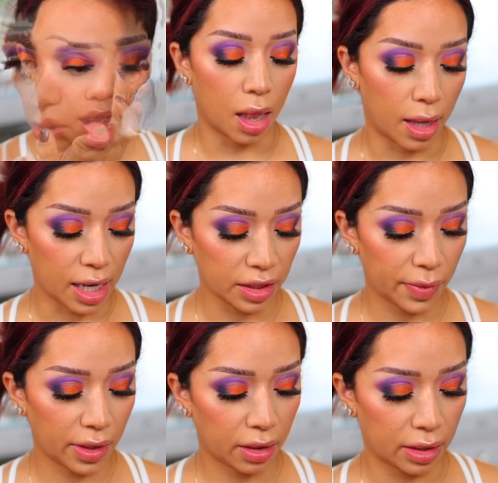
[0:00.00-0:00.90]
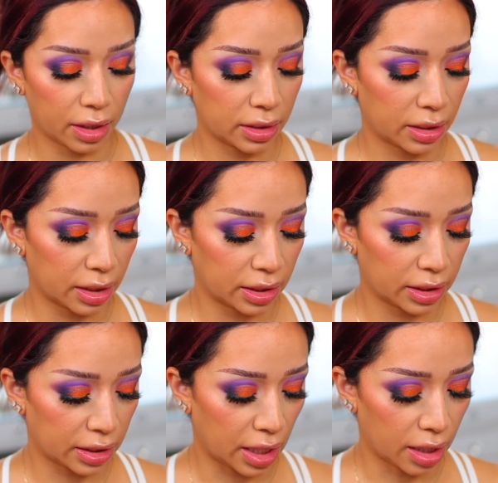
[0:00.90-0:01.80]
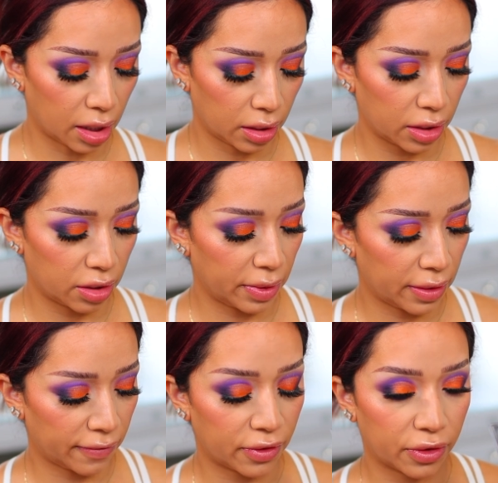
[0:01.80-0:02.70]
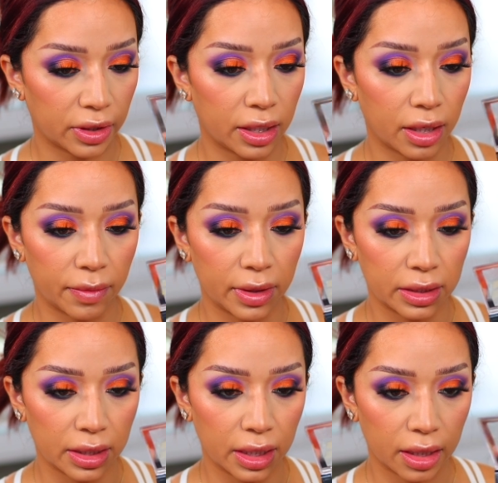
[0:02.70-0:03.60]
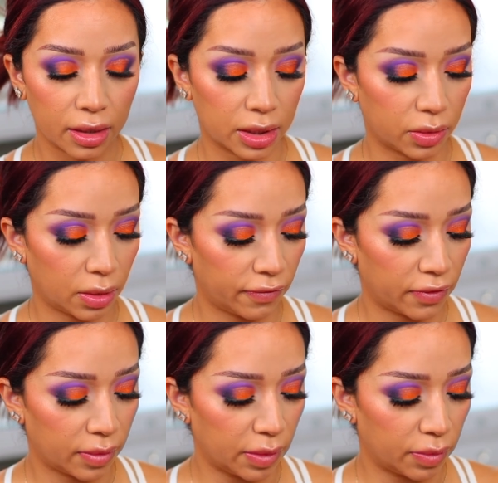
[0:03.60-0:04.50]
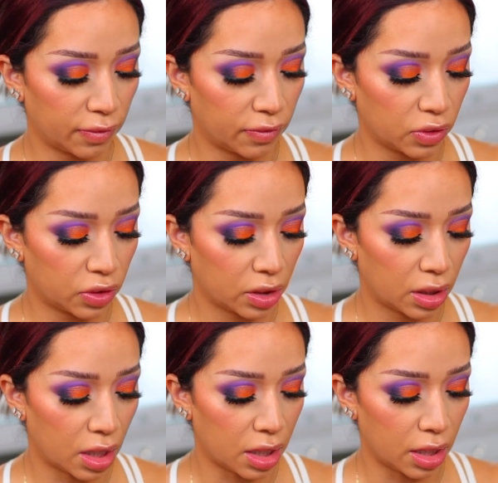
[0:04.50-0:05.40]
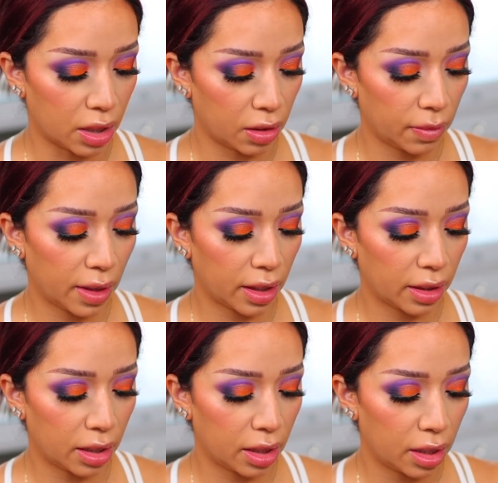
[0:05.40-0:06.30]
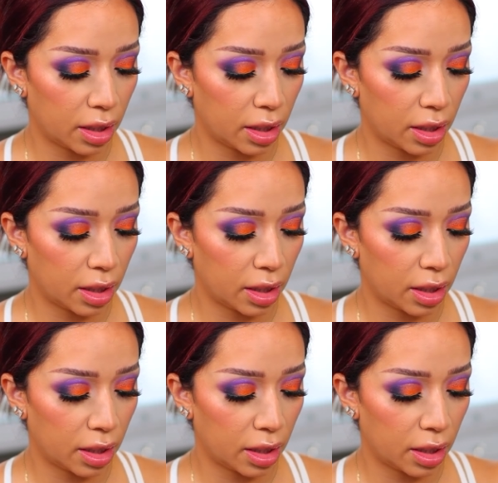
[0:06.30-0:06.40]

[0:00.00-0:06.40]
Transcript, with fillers: Last but not least, let's take a little bit of green. I'm going to take this one from the Profusion Neon palette.